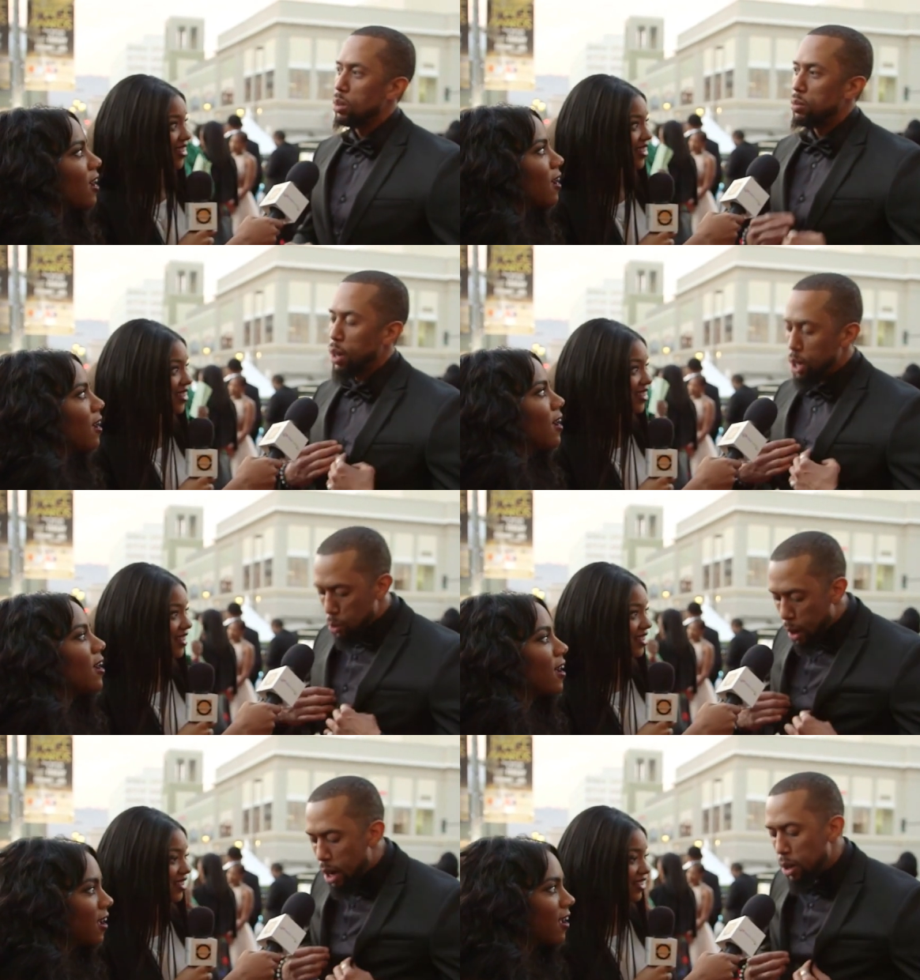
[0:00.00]
Speaker 1: very
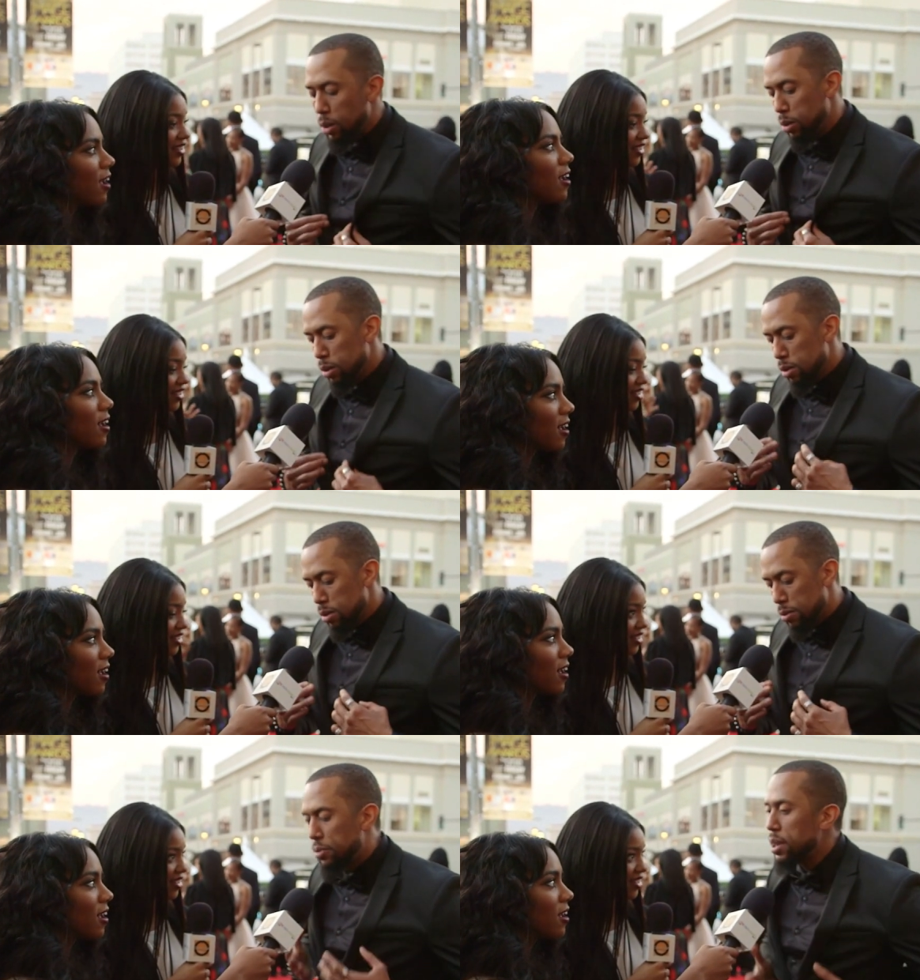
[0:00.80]
well
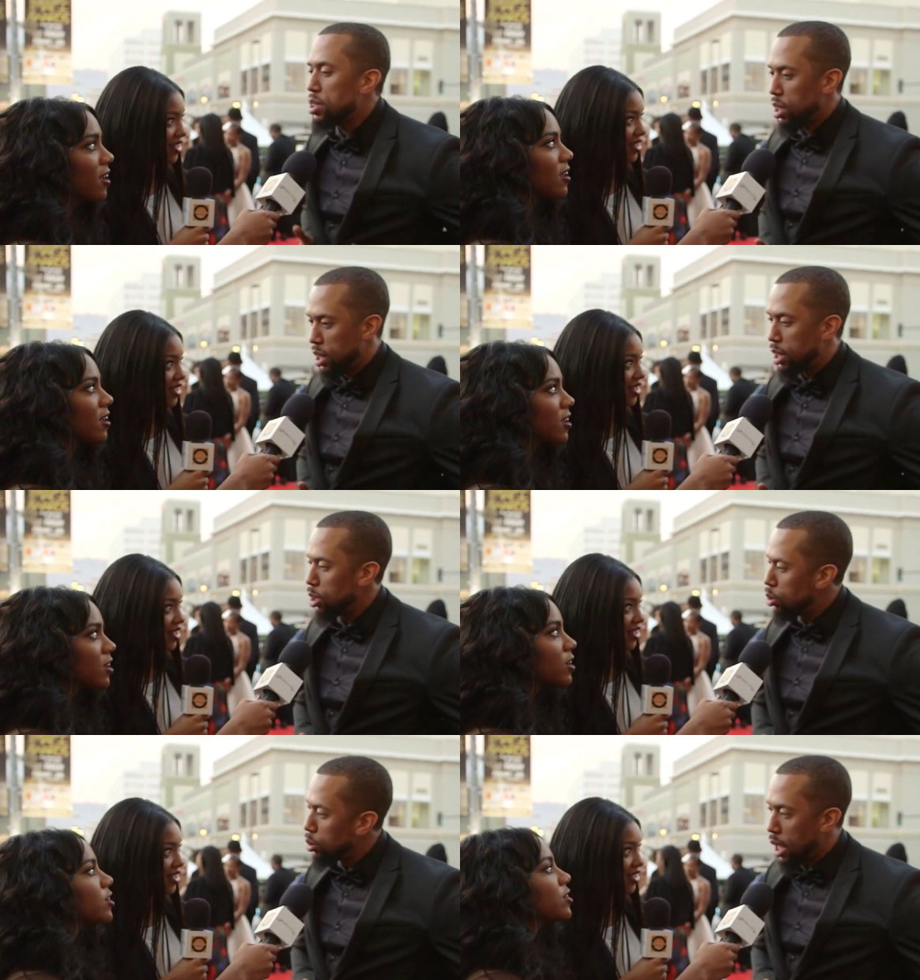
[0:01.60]
fitted
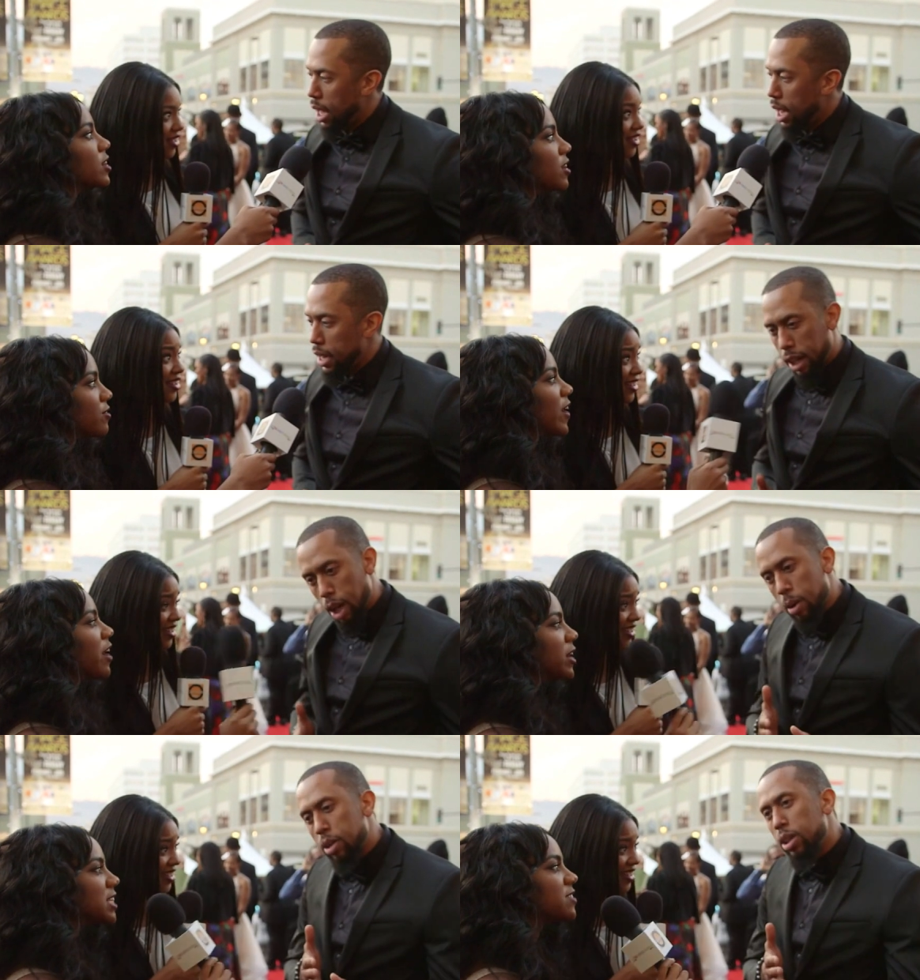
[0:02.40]
and all that.
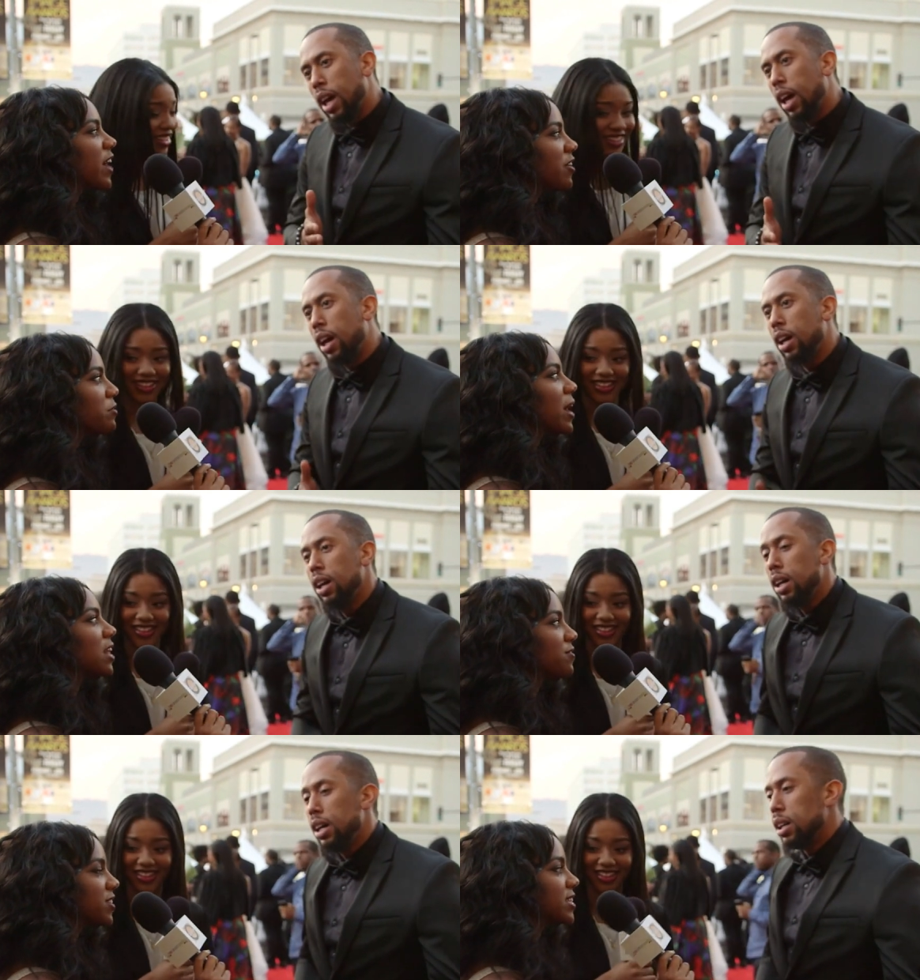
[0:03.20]
Speaker 2: it's very
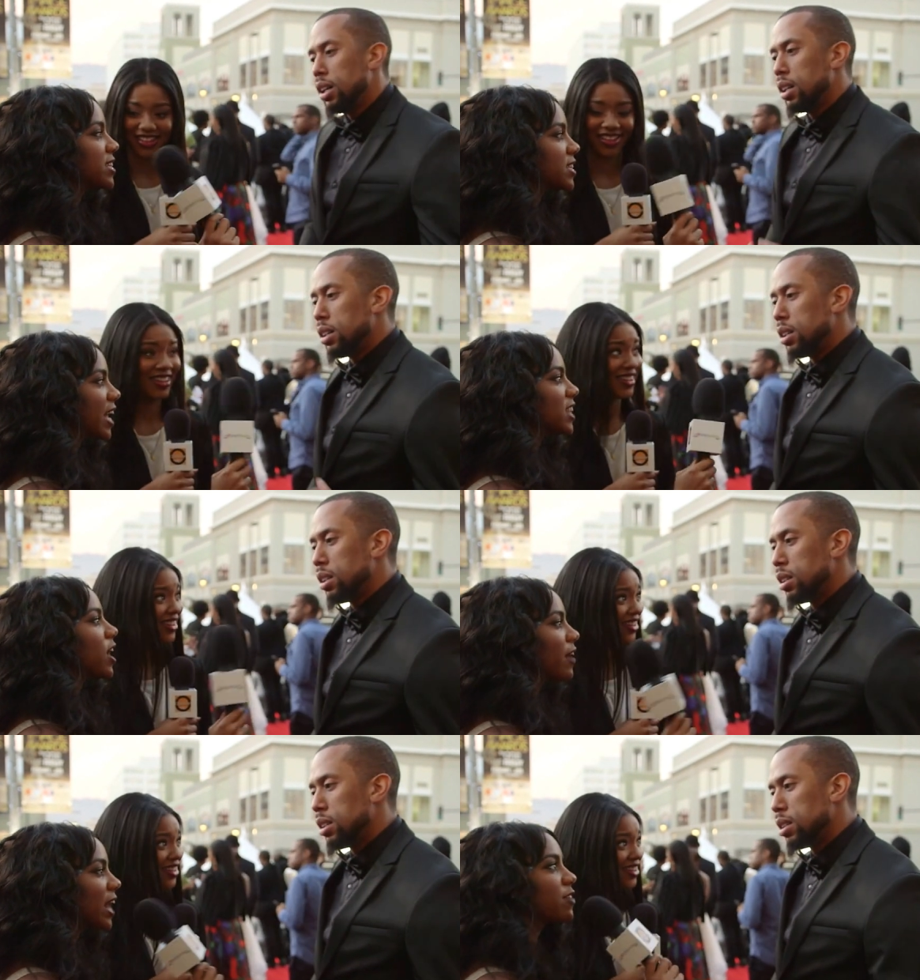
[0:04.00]
well fitted. I
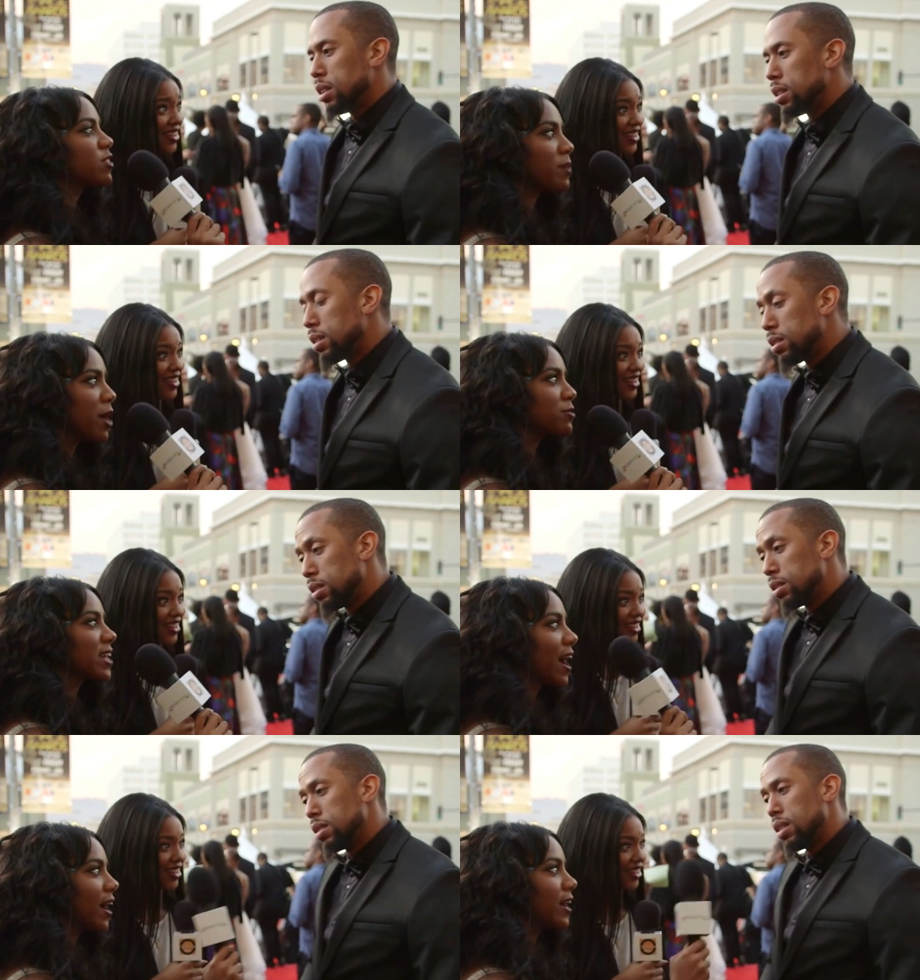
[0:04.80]
love, I love the bow
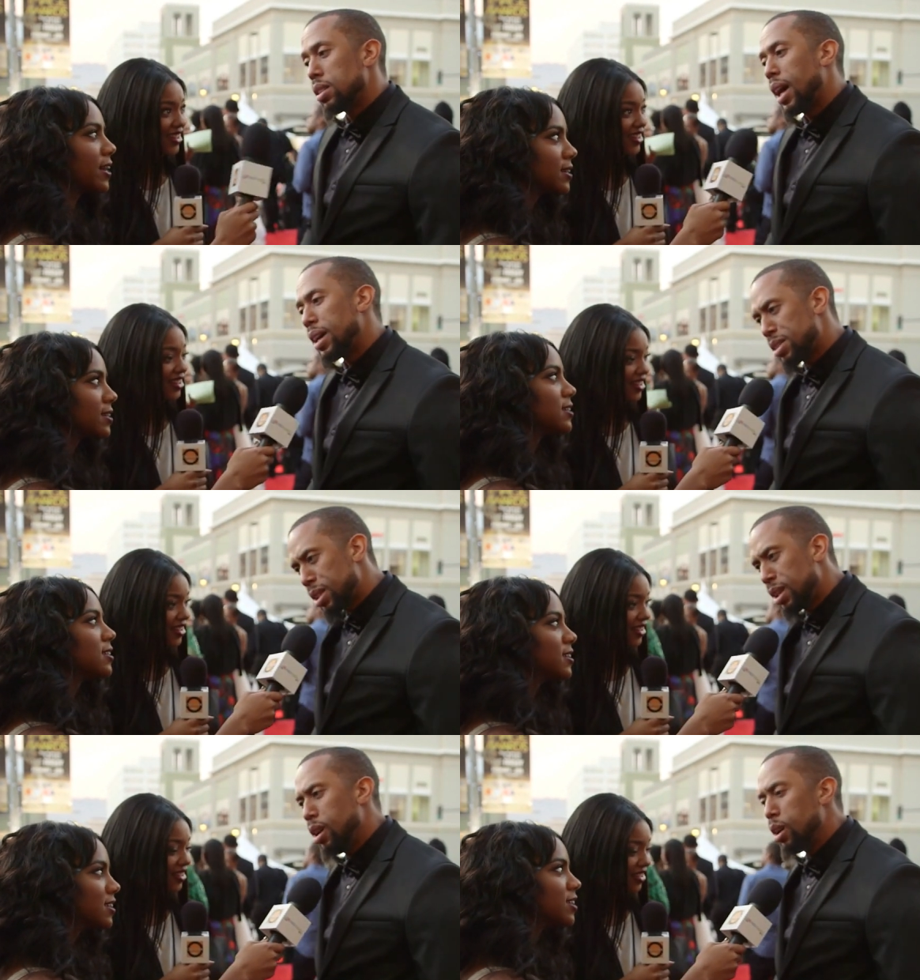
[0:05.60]
tie
Speaker 1: thanks
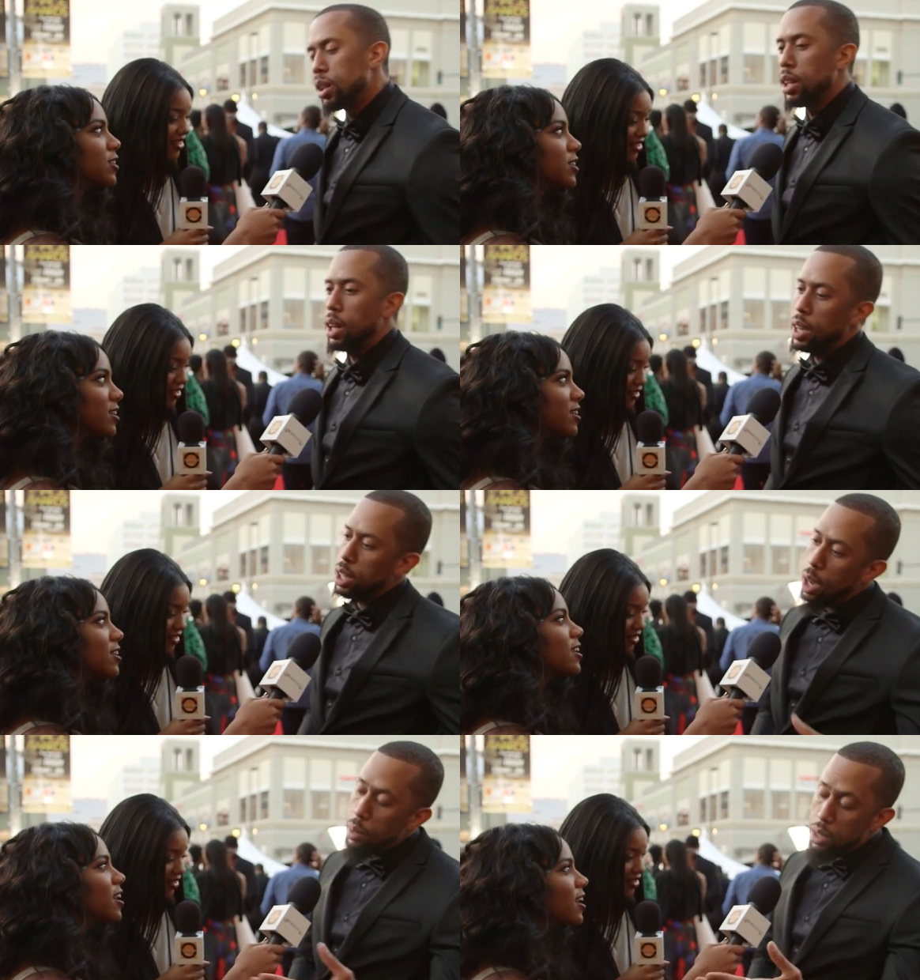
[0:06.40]
a lot. You know, I
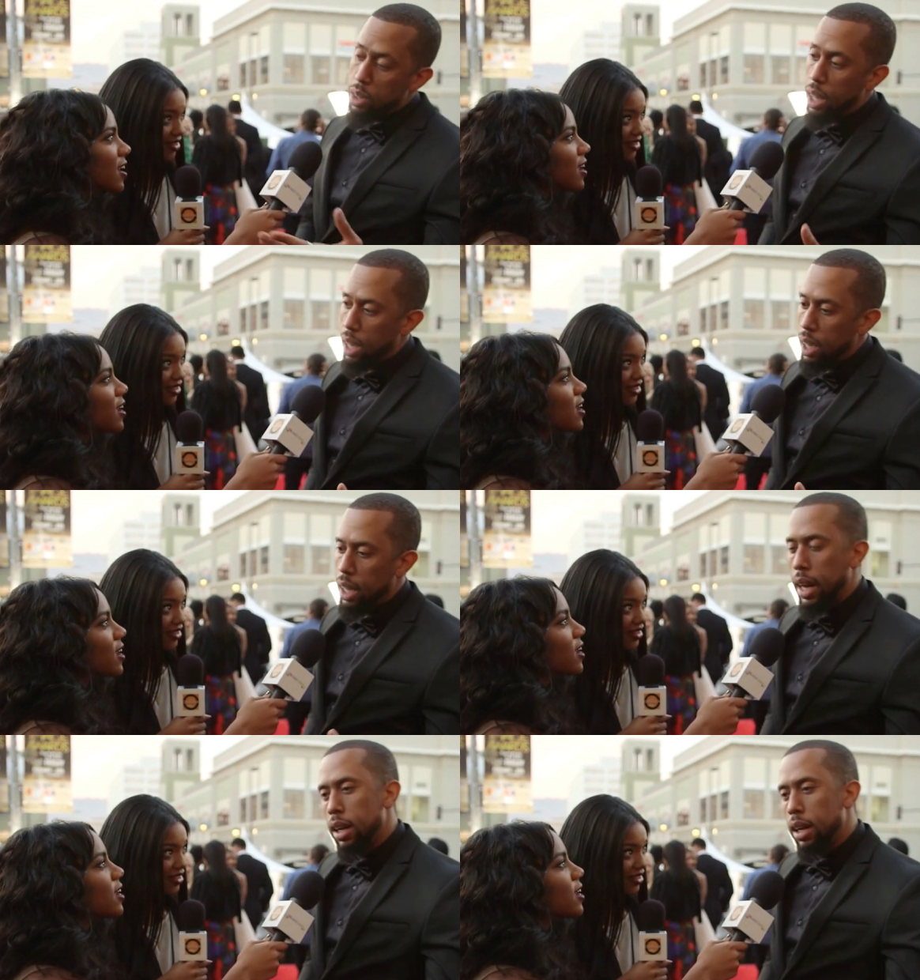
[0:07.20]
go in there and